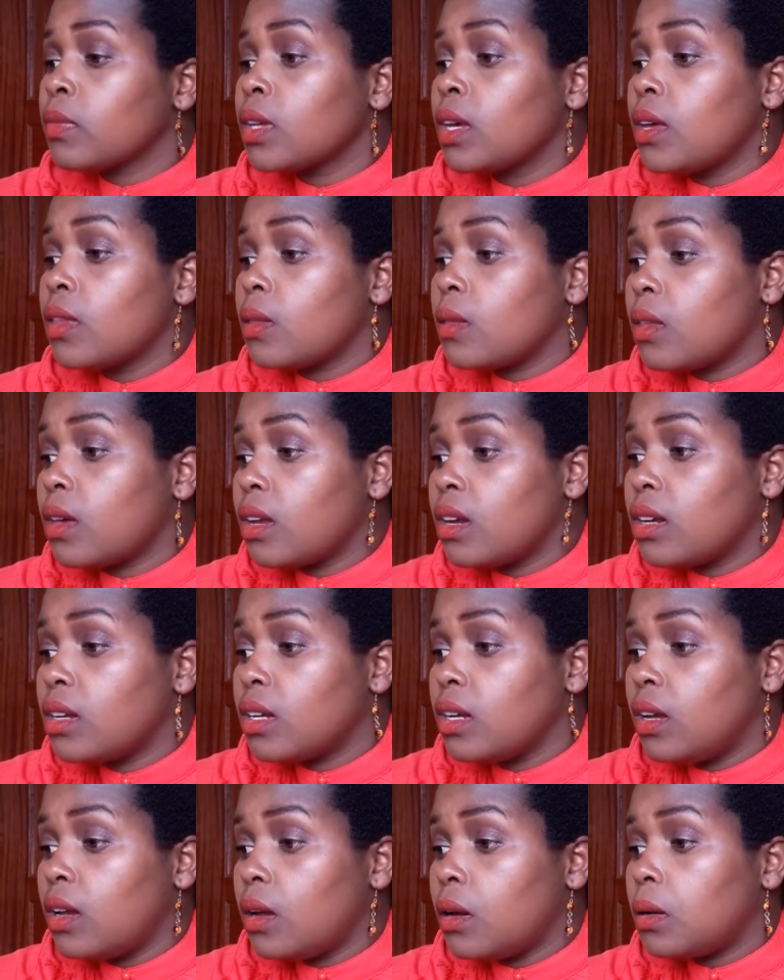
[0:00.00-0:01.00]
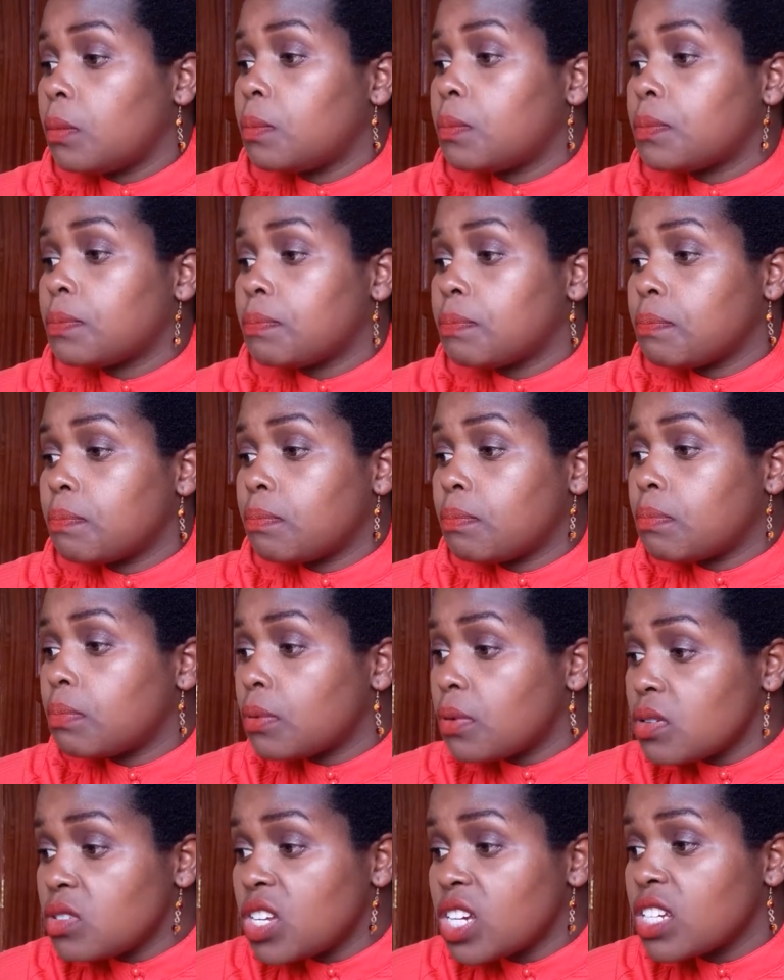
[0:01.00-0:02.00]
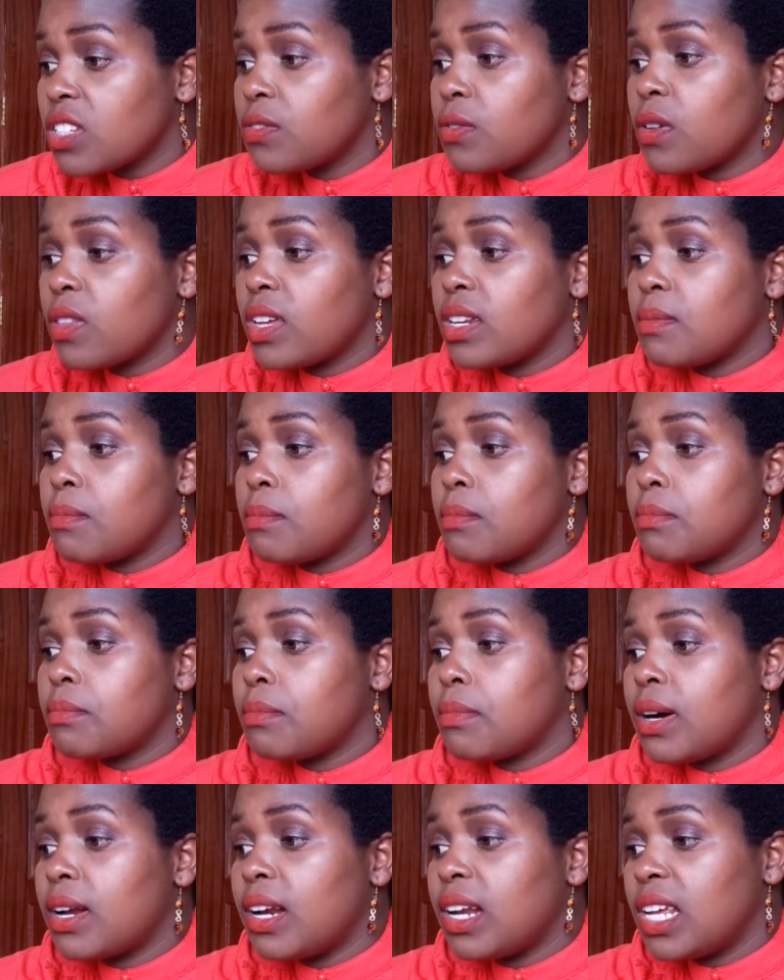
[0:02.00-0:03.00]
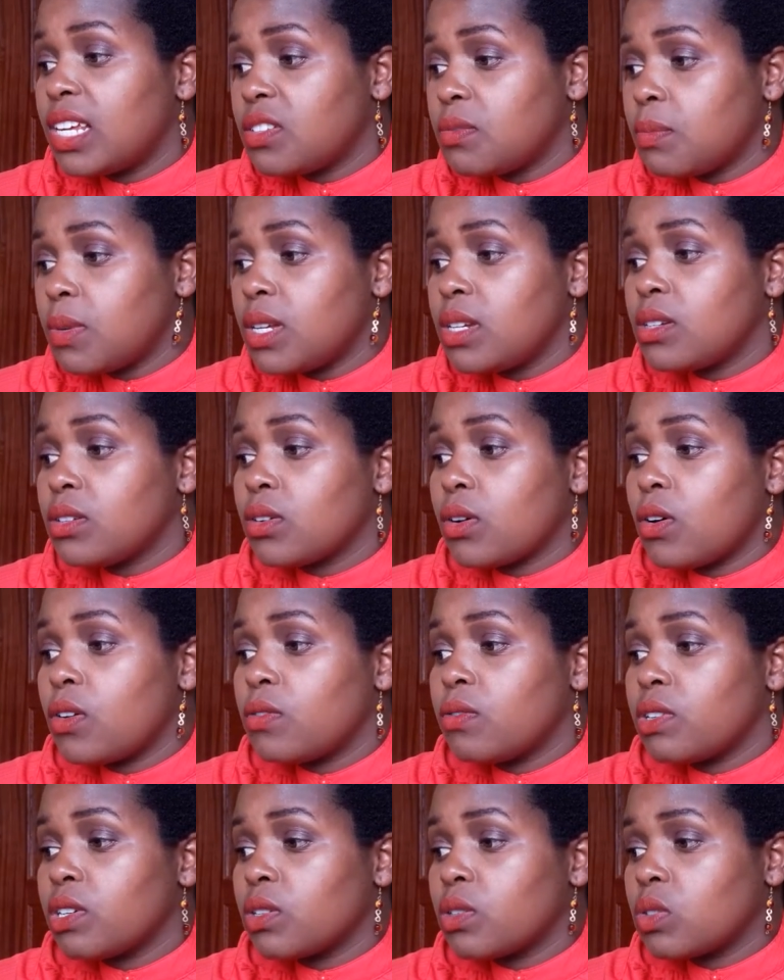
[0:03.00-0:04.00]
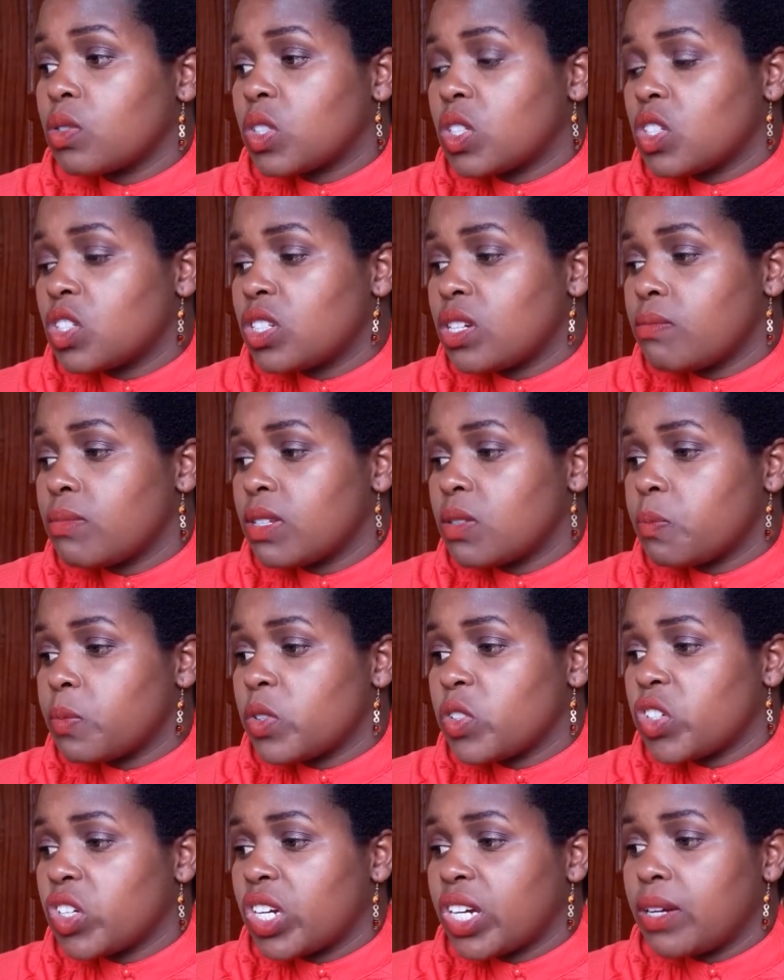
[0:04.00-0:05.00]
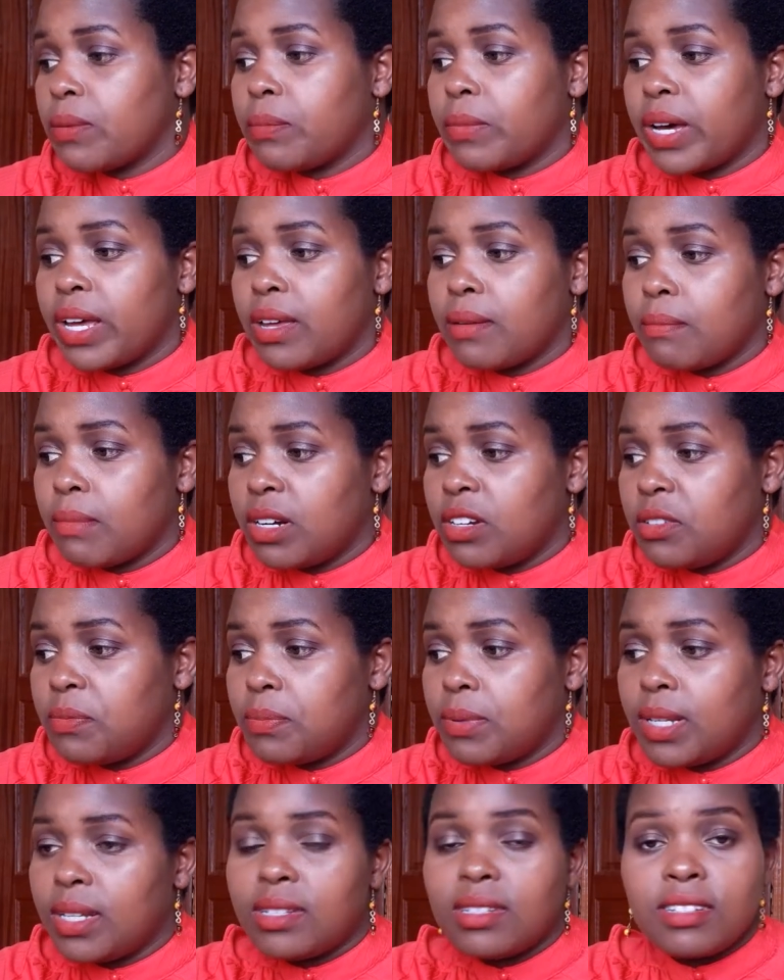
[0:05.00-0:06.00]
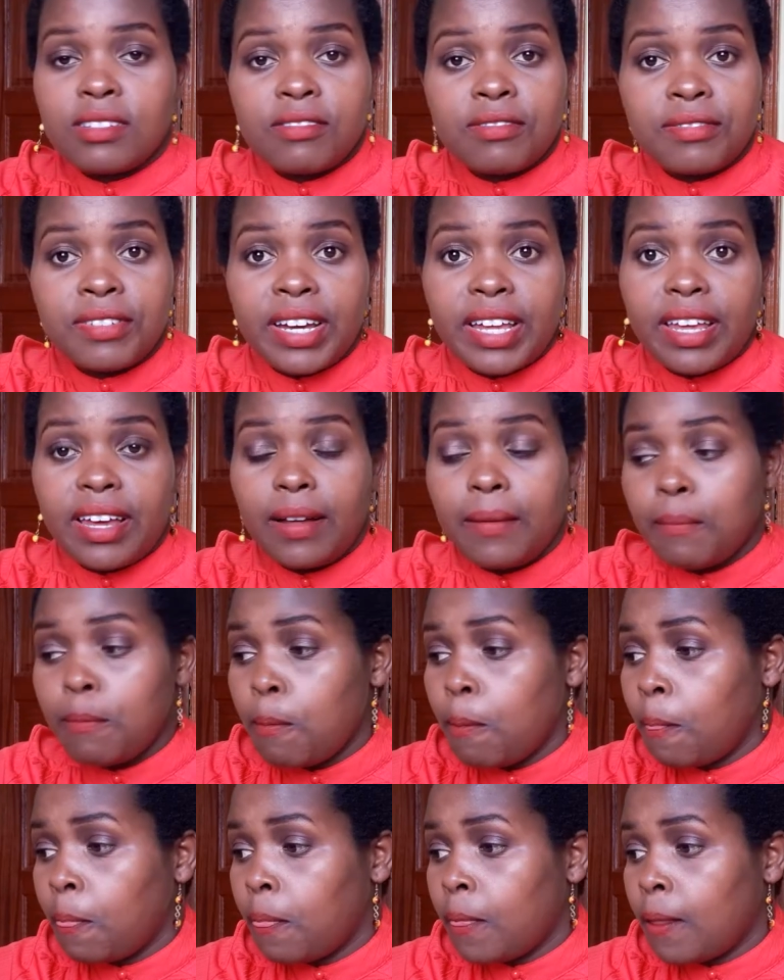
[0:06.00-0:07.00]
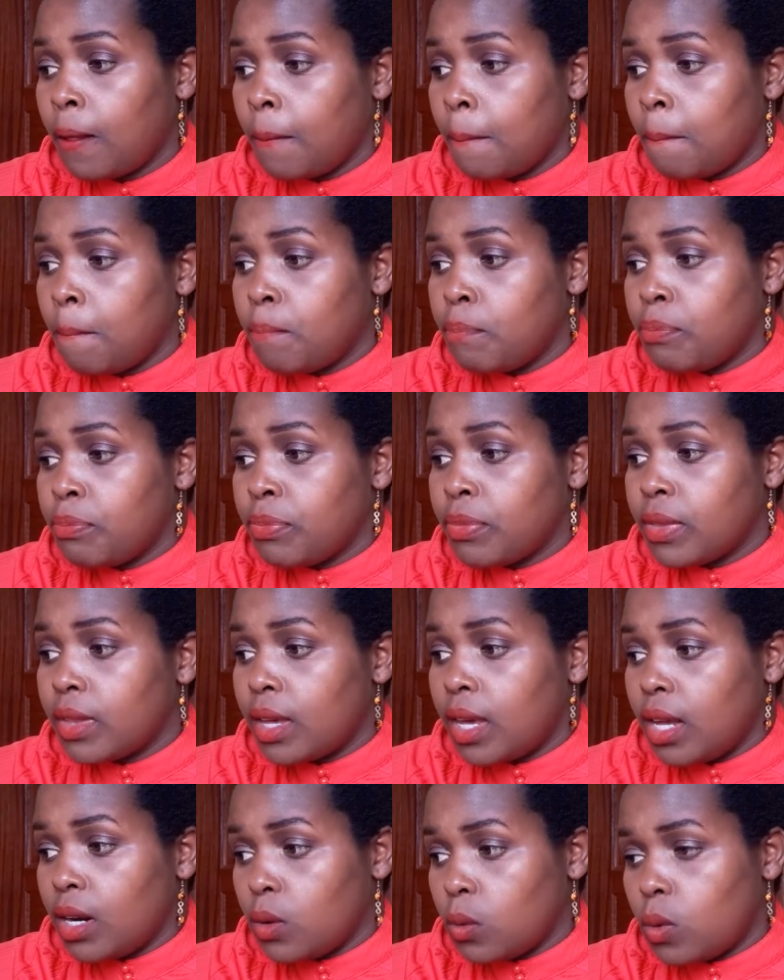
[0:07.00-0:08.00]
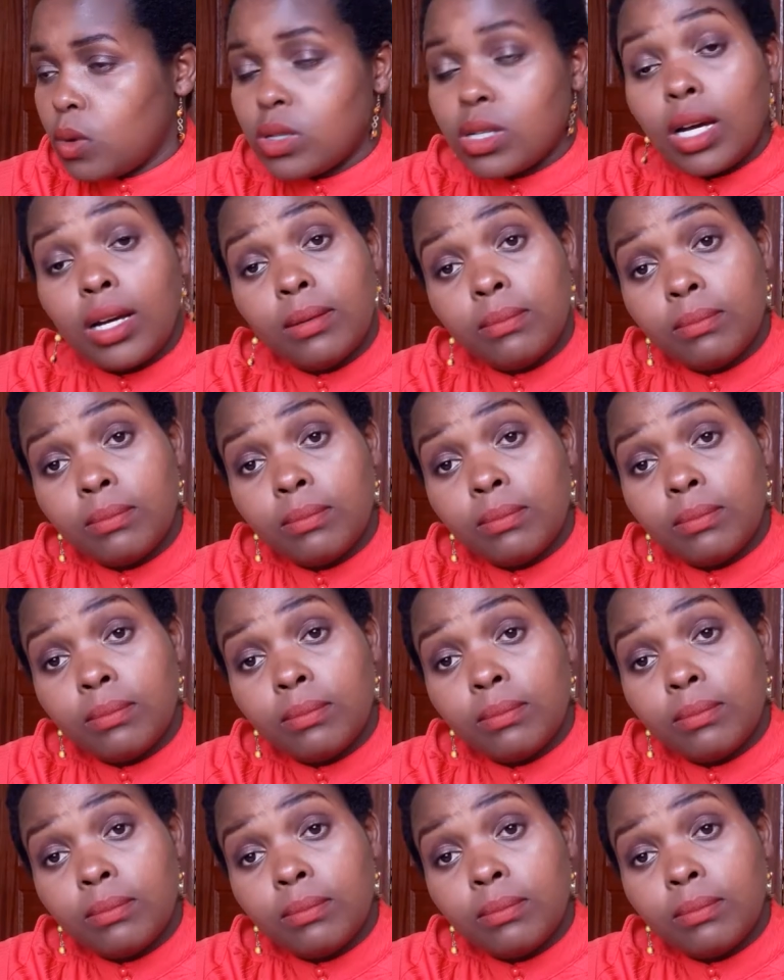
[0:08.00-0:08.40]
Then projects for the management of ecosystem, especially by manipulating fire and water.